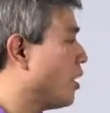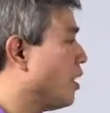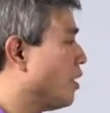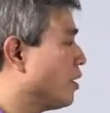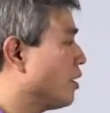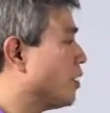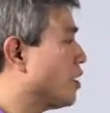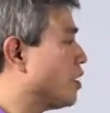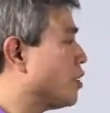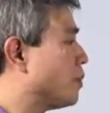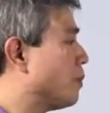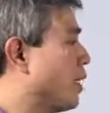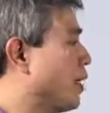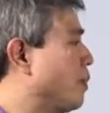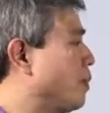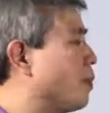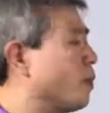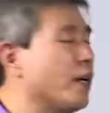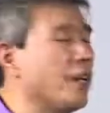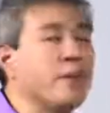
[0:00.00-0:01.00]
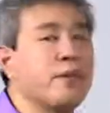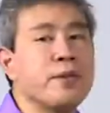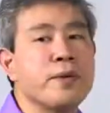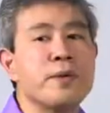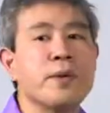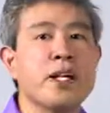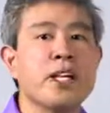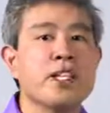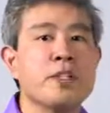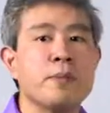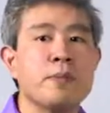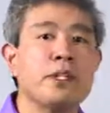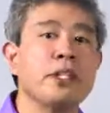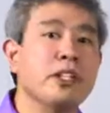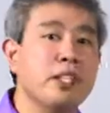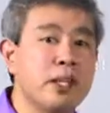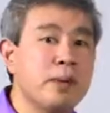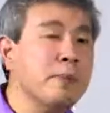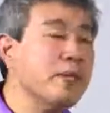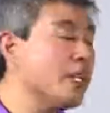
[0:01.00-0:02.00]
The display will run through its
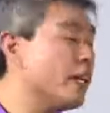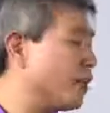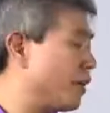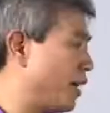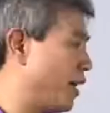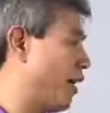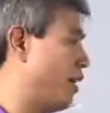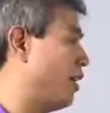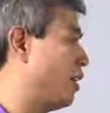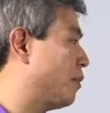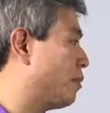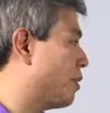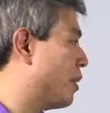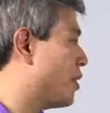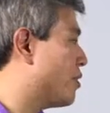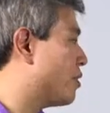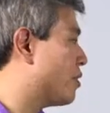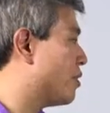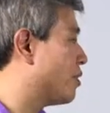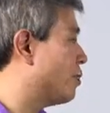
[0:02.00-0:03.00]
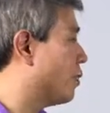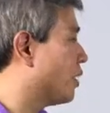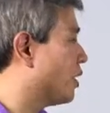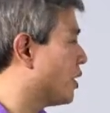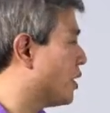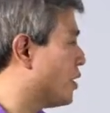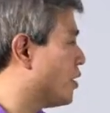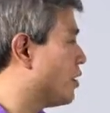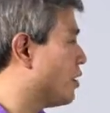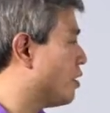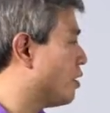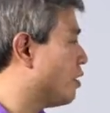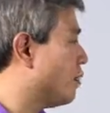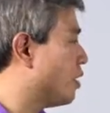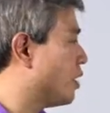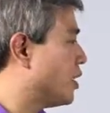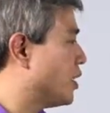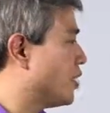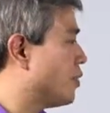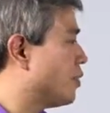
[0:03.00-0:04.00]
preliminary calibration. What this is
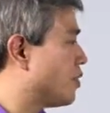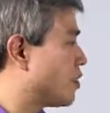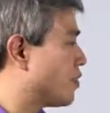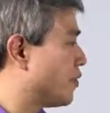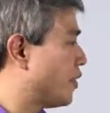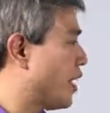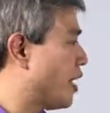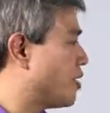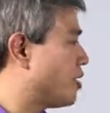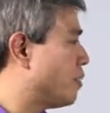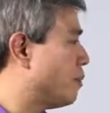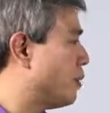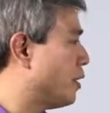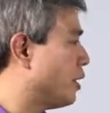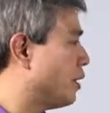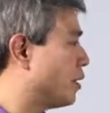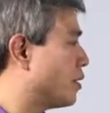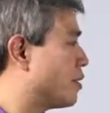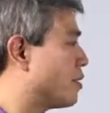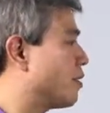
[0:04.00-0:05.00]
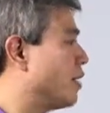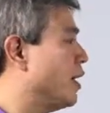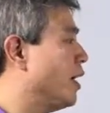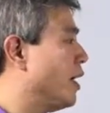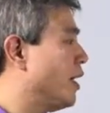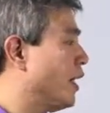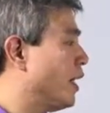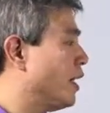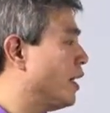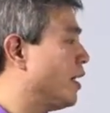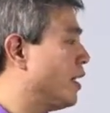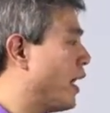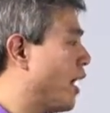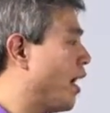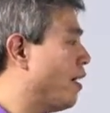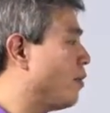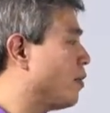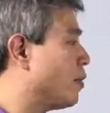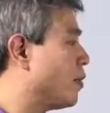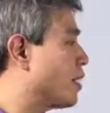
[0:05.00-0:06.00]
going to do is flash some colors, and then
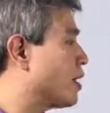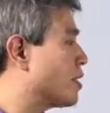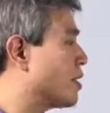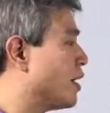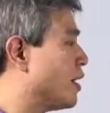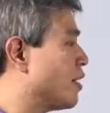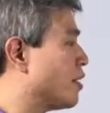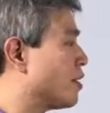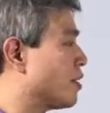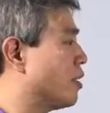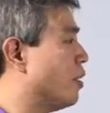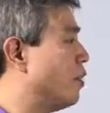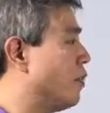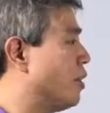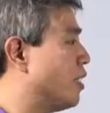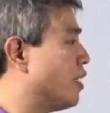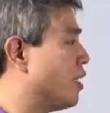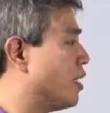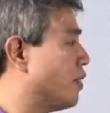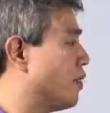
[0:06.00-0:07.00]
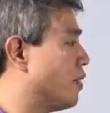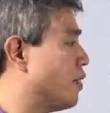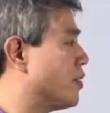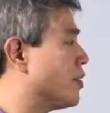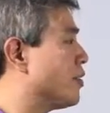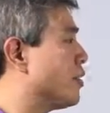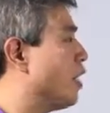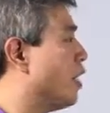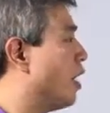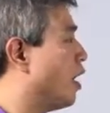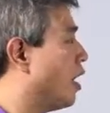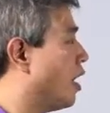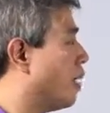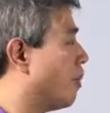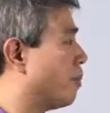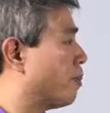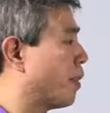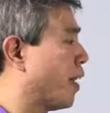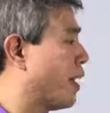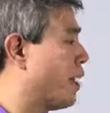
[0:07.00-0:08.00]
afterwards it's going to give us a
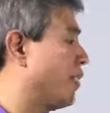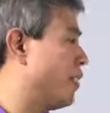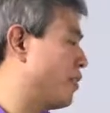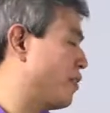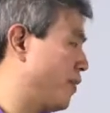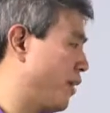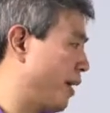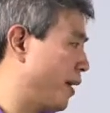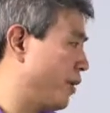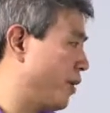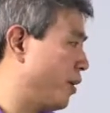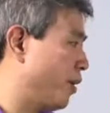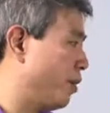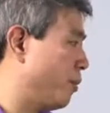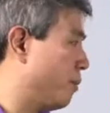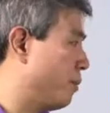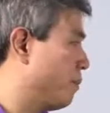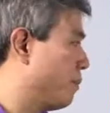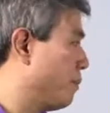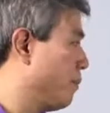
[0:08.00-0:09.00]
brightness value.